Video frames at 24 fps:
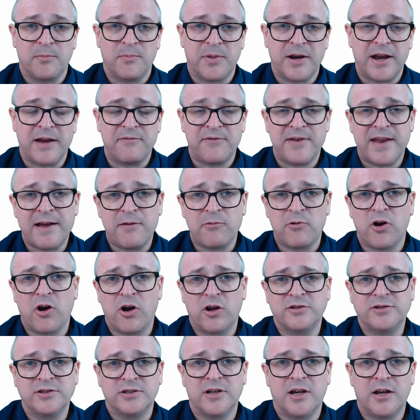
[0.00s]
But I've now
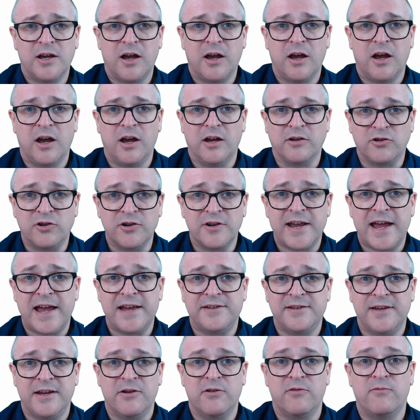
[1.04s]
got a good
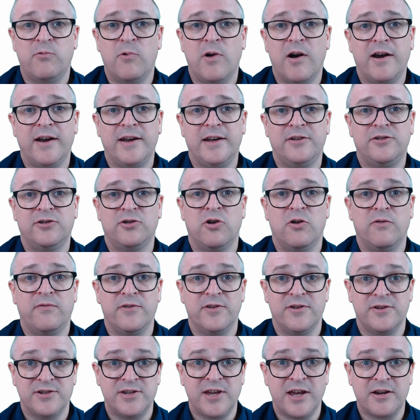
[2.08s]
idea of where I need to go
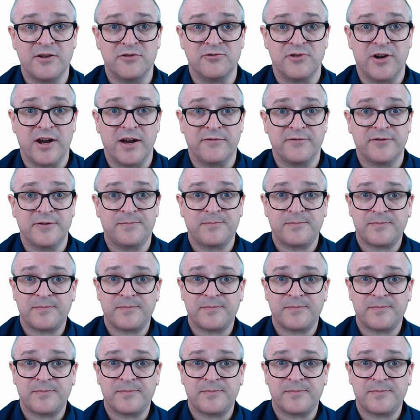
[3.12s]
for the second draft.